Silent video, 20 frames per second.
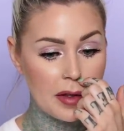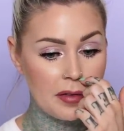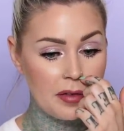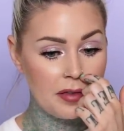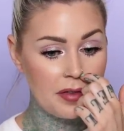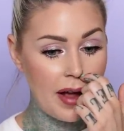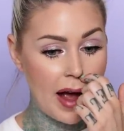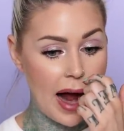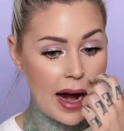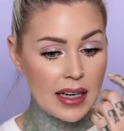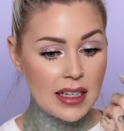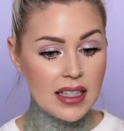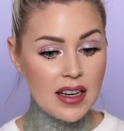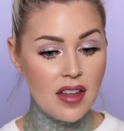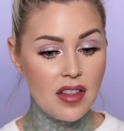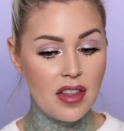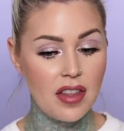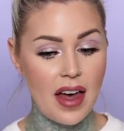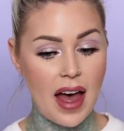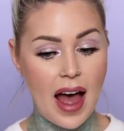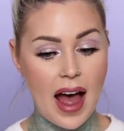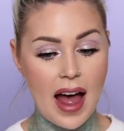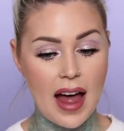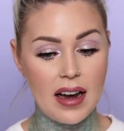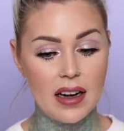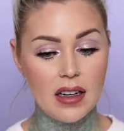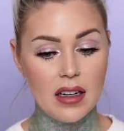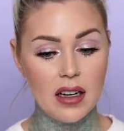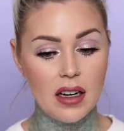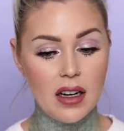The fact
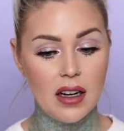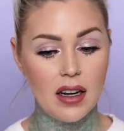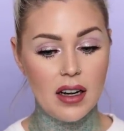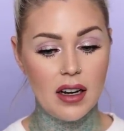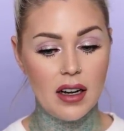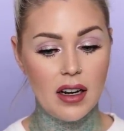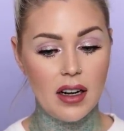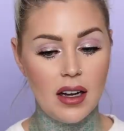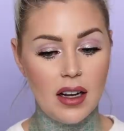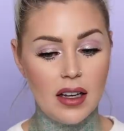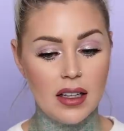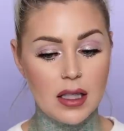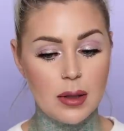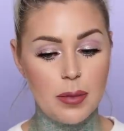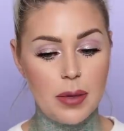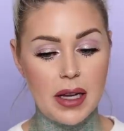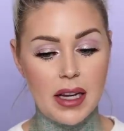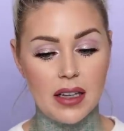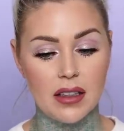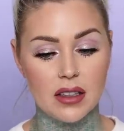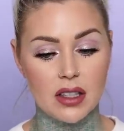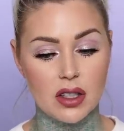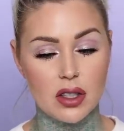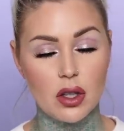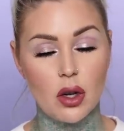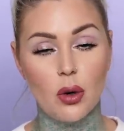that it's being just